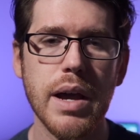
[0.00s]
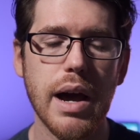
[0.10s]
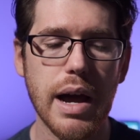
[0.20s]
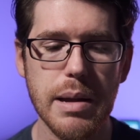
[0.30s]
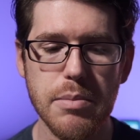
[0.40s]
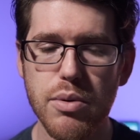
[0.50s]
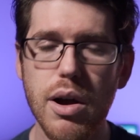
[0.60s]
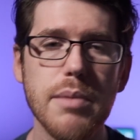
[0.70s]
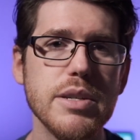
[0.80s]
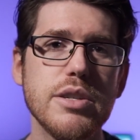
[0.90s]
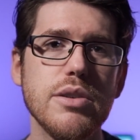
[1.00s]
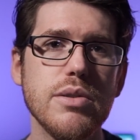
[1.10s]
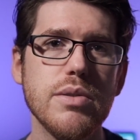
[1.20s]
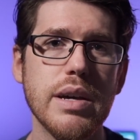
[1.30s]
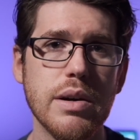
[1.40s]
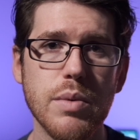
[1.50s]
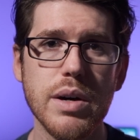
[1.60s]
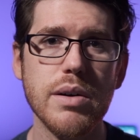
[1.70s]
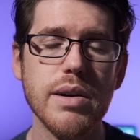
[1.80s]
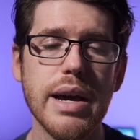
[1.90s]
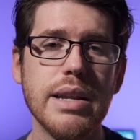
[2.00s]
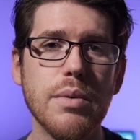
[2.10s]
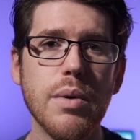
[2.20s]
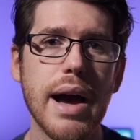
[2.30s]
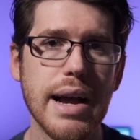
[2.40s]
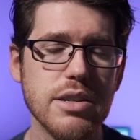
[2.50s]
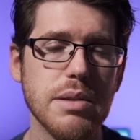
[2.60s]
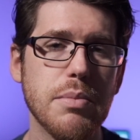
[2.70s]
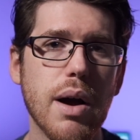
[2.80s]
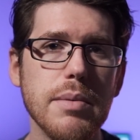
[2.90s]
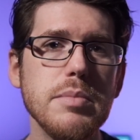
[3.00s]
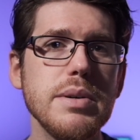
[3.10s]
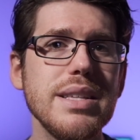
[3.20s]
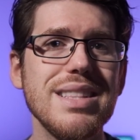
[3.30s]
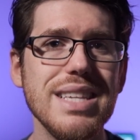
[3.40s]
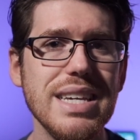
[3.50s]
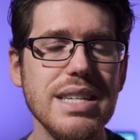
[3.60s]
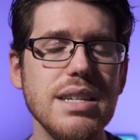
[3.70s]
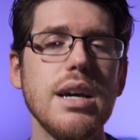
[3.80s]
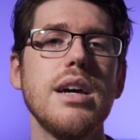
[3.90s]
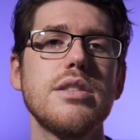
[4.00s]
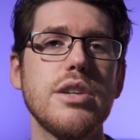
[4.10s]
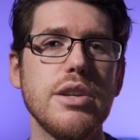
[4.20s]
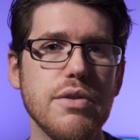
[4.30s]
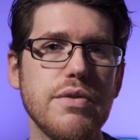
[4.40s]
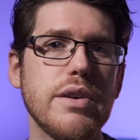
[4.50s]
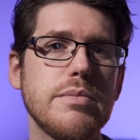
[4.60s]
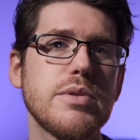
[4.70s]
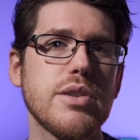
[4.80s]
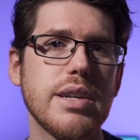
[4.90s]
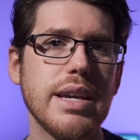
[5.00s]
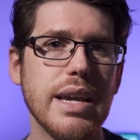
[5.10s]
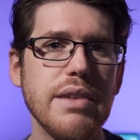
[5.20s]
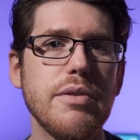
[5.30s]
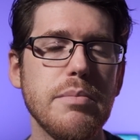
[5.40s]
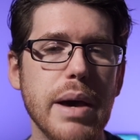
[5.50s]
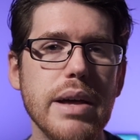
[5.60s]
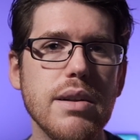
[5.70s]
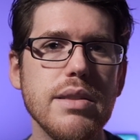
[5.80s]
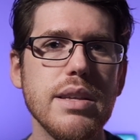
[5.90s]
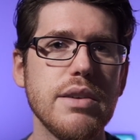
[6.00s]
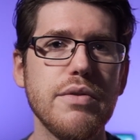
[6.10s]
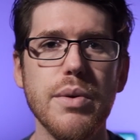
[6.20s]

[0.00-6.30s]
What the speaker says: I promise you it will, and it will actually probably lead to your films looking even better than if you